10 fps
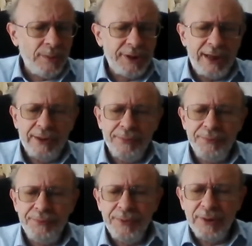Amud
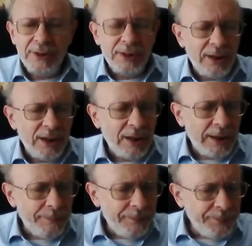
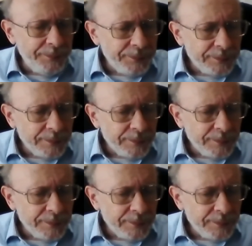Aleph.